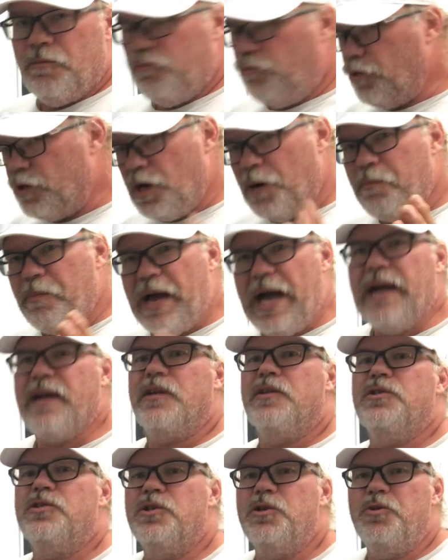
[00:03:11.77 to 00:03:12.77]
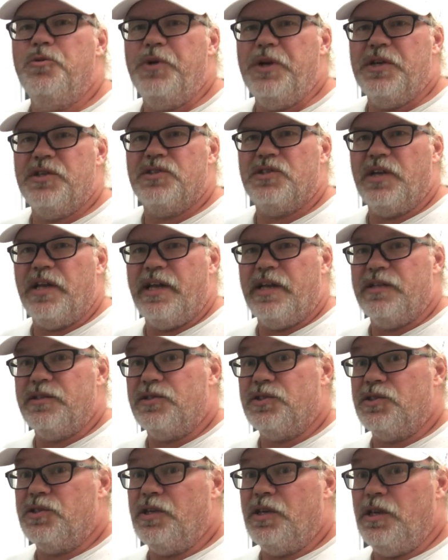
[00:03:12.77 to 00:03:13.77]
We'll come back in 2 weeks and
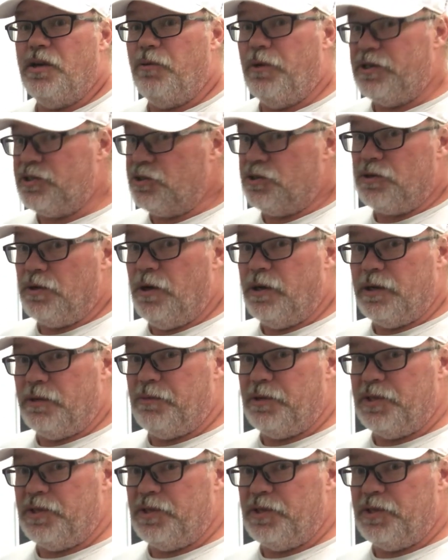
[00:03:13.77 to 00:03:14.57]
see what's drawn and